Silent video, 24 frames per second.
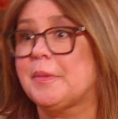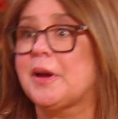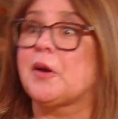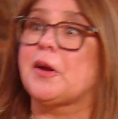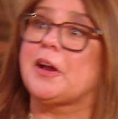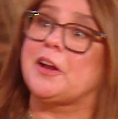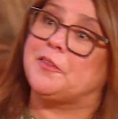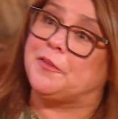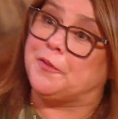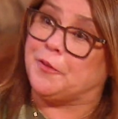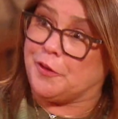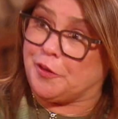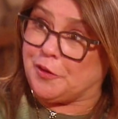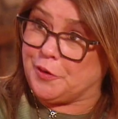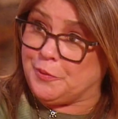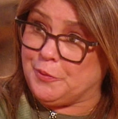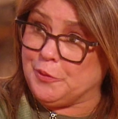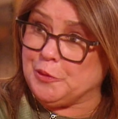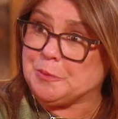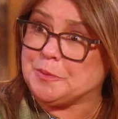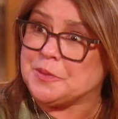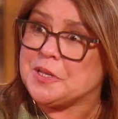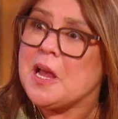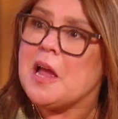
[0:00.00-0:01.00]
married for the
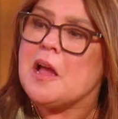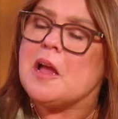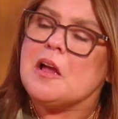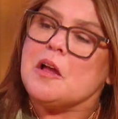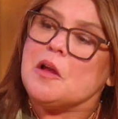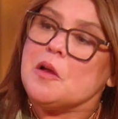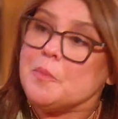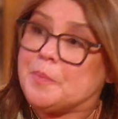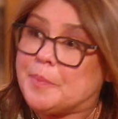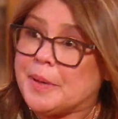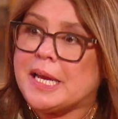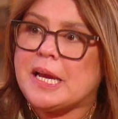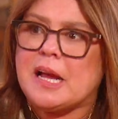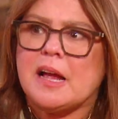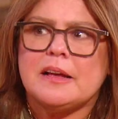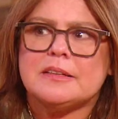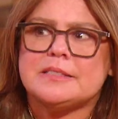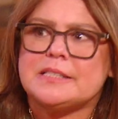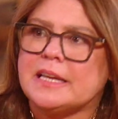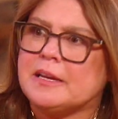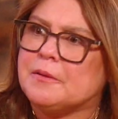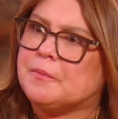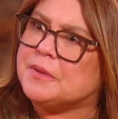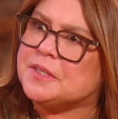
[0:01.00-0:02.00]
groups
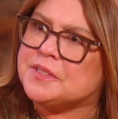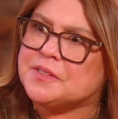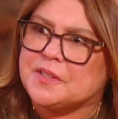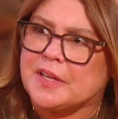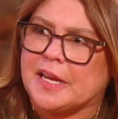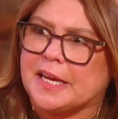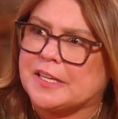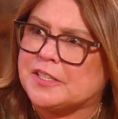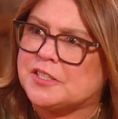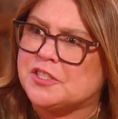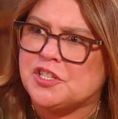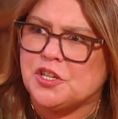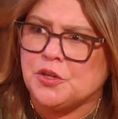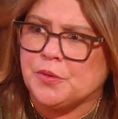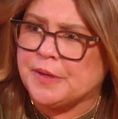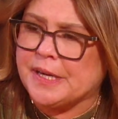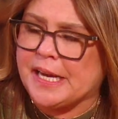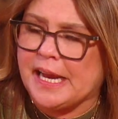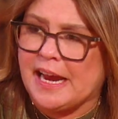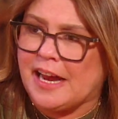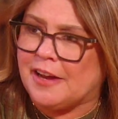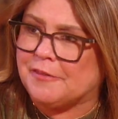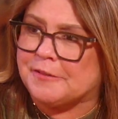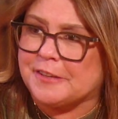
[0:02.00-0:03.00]
because it was like two and
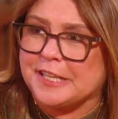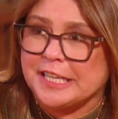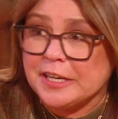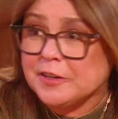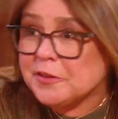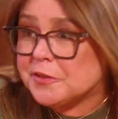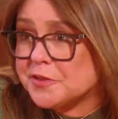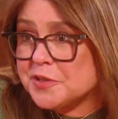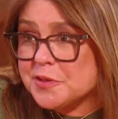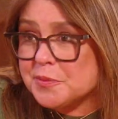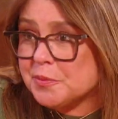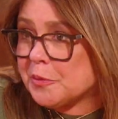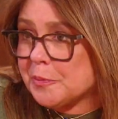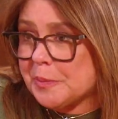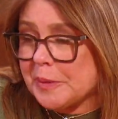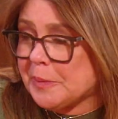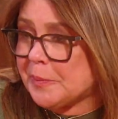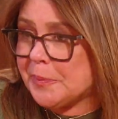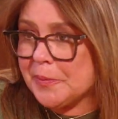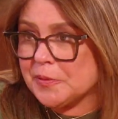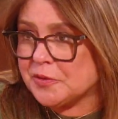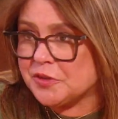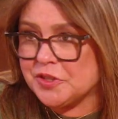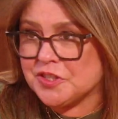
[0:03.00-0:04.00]
a half years where
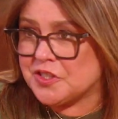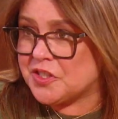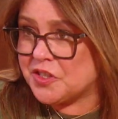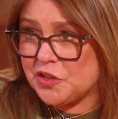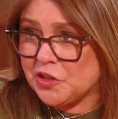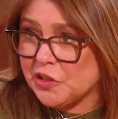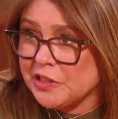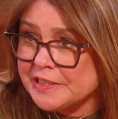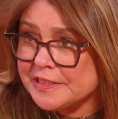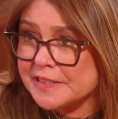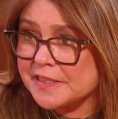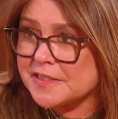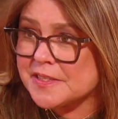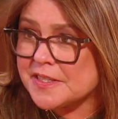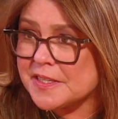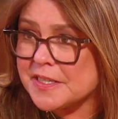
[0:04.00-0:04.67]
people just couldn't.